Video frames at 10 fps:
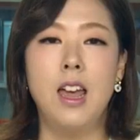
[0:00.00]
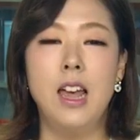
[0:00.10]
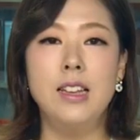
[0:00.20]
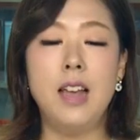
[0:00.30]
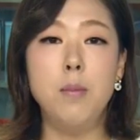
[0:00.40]

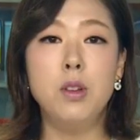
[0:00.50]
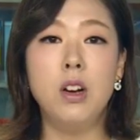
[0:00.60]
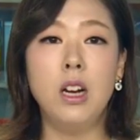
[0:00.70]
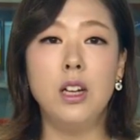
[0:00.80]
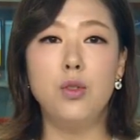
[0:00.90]

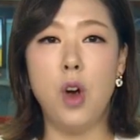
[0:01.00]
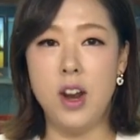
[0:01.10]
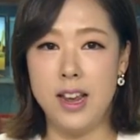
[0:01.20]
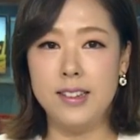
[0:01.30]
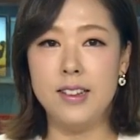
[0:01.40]
Samsung
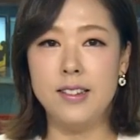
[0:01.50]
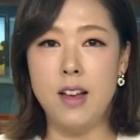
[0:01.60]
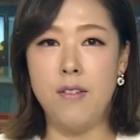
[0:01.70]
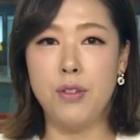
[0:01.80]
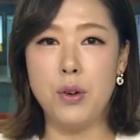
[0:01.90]
Electronics is
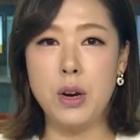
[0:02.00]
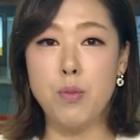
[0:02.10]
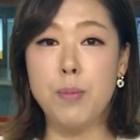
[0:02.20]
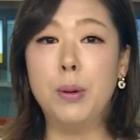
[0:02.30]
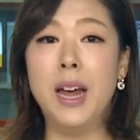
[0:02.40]
offering
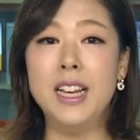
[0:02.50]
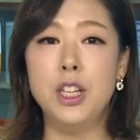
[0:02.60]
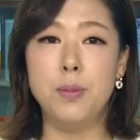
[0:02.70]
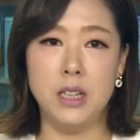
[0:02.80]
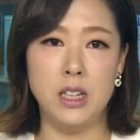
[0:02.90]

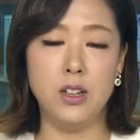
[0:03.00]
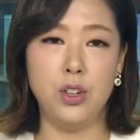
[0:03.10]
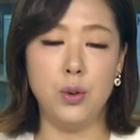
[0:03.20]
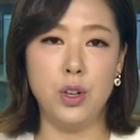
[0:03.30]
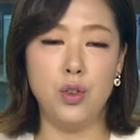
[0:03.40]
replacements
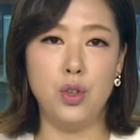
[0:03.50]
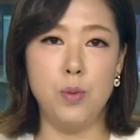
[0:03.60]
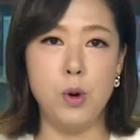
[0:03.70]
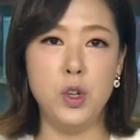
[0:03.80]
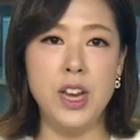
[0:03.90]
to
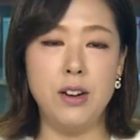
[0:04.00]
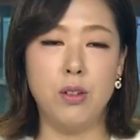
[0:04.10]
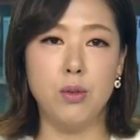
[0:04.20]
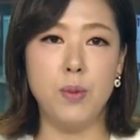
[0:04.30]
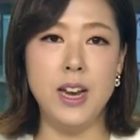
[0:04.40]
consumers in
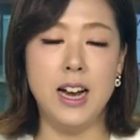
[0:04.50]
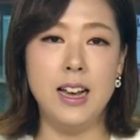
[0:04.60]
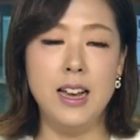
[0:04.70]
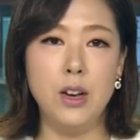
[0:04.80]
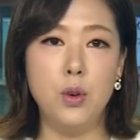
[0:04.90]

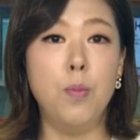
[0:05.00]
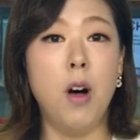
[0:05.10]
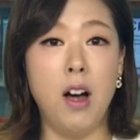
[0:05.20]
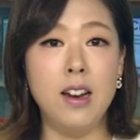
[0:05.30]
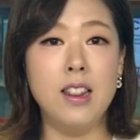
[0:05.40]
Korea who
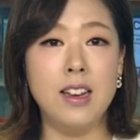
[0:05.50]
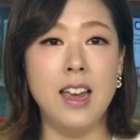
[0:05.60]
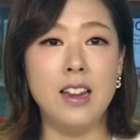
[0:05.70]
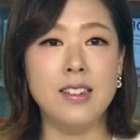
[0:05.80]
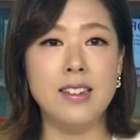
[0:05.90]
bought the
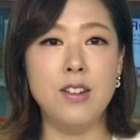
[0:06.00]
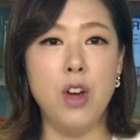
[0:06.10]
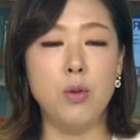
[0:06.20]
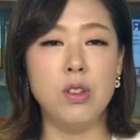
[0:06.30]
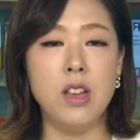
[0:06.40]
Galaxy
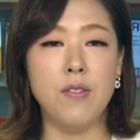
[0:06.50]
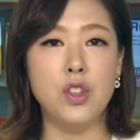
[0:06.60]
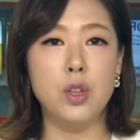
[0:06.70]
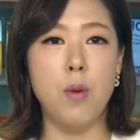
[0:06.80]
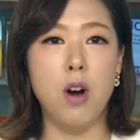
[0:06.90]
Note 7
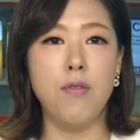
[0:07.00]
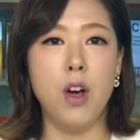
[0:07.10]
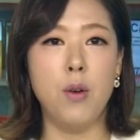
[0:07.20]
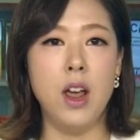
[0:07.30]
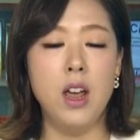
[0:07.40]

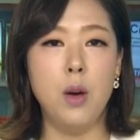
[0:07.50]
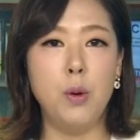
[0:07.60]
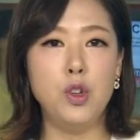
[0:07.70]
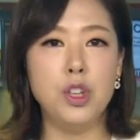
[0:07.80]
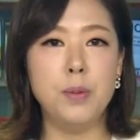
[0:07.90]
smartphone,
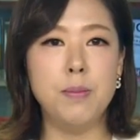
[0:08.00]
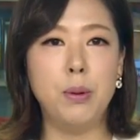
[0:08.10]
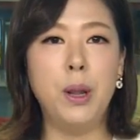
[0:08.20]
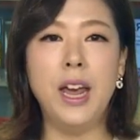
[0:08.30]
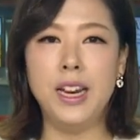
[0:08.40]
which has been
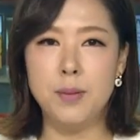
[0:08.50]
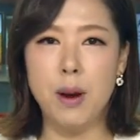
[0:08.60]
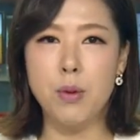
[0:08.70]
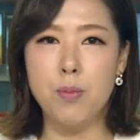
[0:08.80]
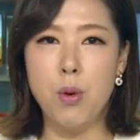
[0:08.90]
plagued
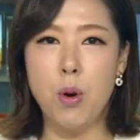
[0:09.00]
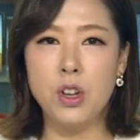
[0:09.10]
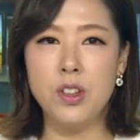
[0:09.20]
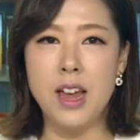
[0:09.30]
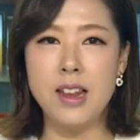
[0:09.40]
by
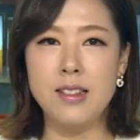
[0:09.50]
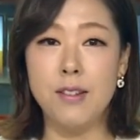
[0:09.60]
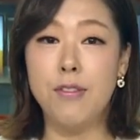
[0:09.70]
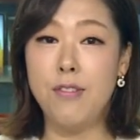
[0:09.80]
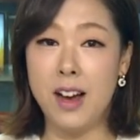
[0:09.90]
reports that it's
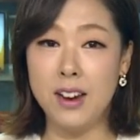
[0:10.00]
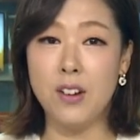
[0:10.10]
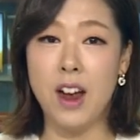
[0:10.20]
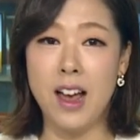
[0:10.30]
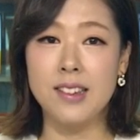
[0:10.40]
a
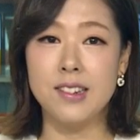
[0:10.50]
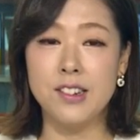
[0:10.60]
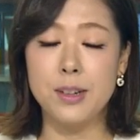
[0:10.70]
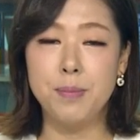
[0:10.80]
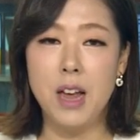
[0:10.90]
fire
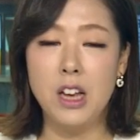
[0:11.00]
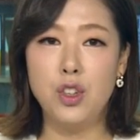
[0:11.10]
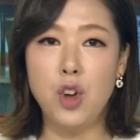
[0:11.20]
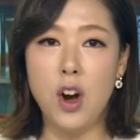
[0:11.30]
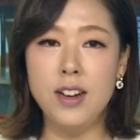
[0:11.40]
hazard.
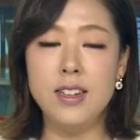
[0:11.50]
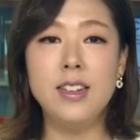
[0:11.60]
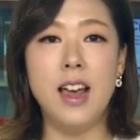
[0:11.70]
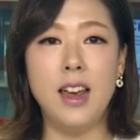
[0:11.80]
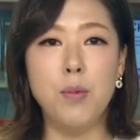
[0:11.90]
Starting today,